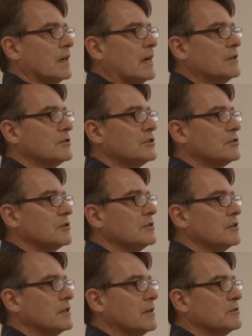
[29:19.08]
I understood
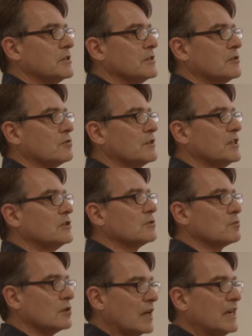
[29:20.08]
that there was this critical
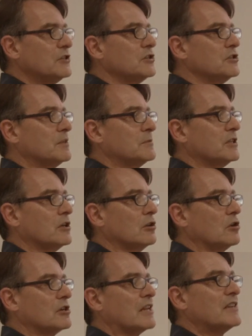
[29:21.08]
relationship to
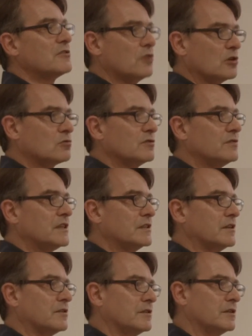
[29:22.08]
colonial ethnography
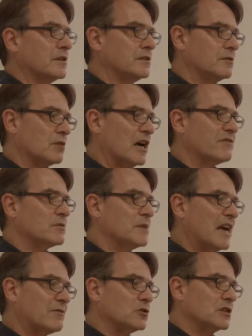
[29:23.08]
that had derived from
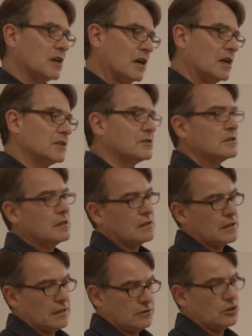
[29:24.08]
the avant-gardes
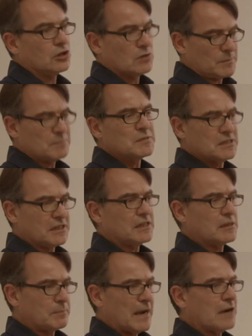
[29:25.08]
in Europe, in
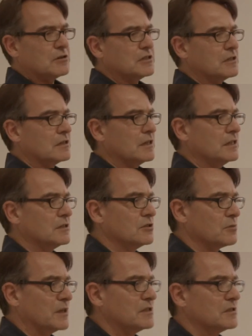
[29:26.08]
particular Paris in the
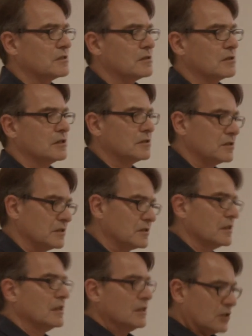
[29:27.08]
1920s and 30s,
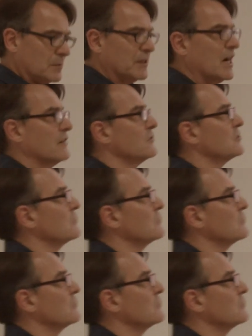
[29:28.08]
coming out of